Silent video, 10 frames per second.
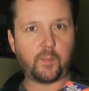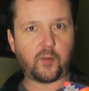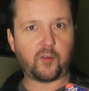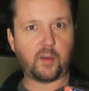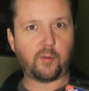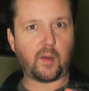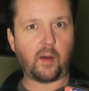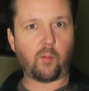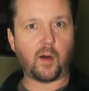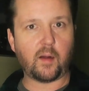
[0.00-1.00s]
up the sink with
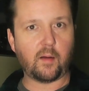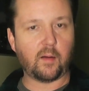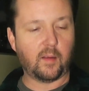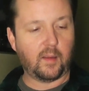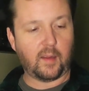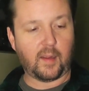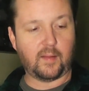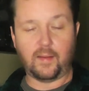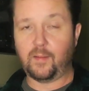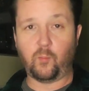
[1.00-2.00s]
hot water,
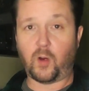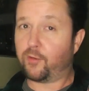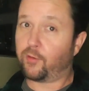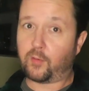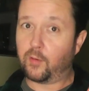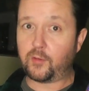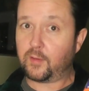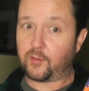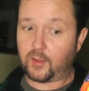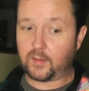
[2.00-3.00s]
and then wash your clothes
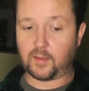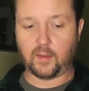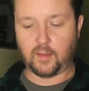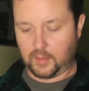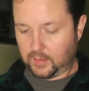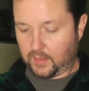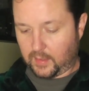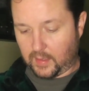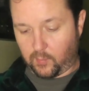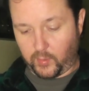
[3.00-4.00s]
in the sink.
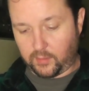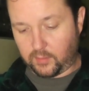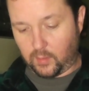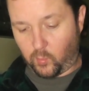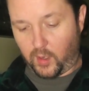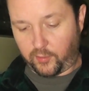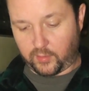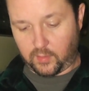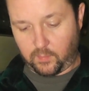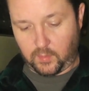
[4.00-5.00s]
And when you're done
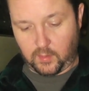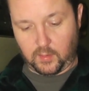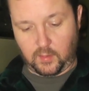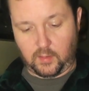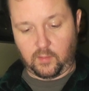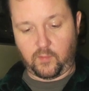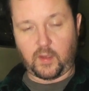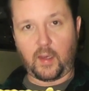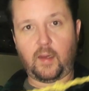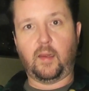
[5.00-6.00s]
washing them, you've
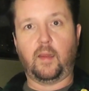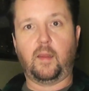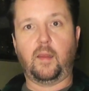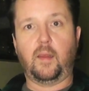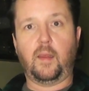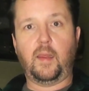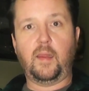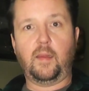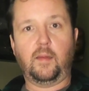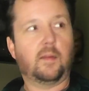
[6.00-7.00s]
got
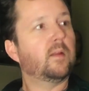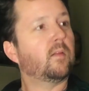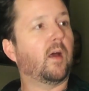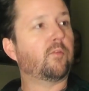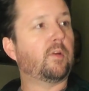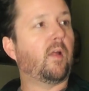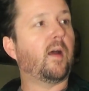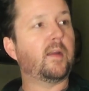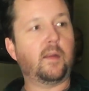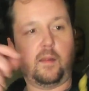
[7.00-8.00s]
a laundry
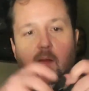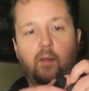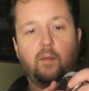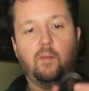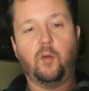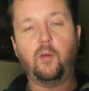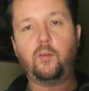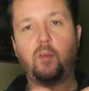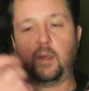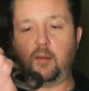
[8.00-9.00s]
line,
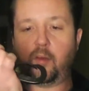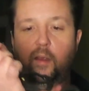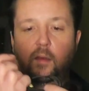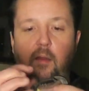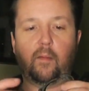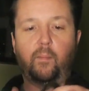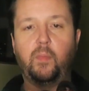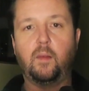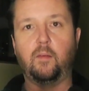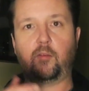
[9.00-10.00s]
hooks on each end.
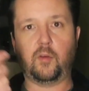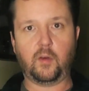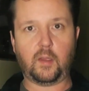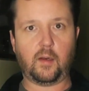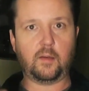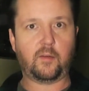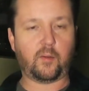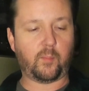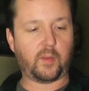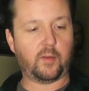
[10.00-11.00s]
So you hook it onto
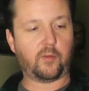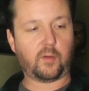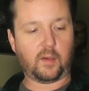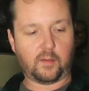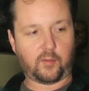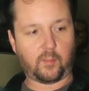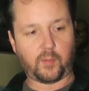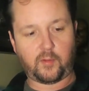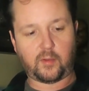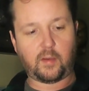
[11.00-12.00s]
someplace, hook it onto
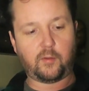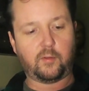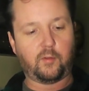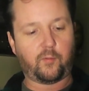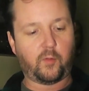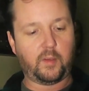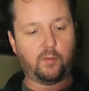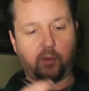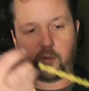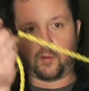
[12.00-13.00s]
someplace else. It's fully
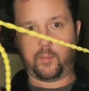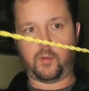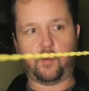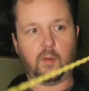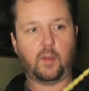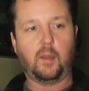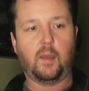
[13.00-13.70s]
adjustable